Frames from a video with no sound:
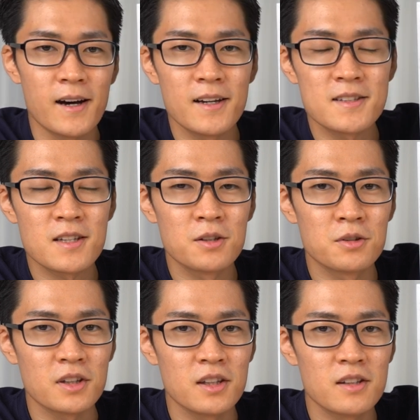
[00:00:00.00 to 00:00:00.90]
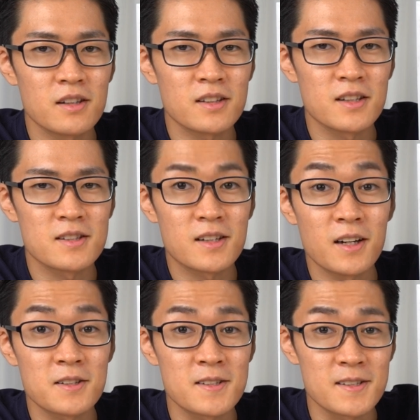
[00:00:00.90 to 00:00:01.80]
It's because the inductance
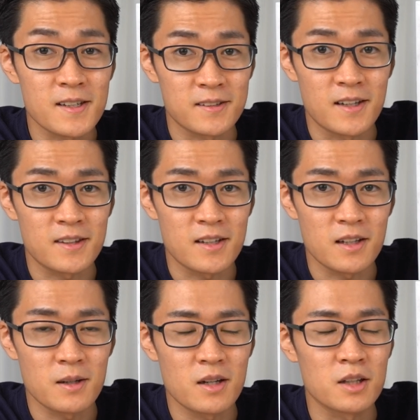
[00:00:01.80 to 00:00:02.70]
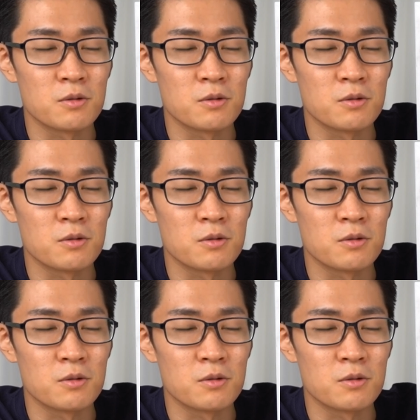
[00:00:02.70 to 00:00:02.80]
of the wires is smaller.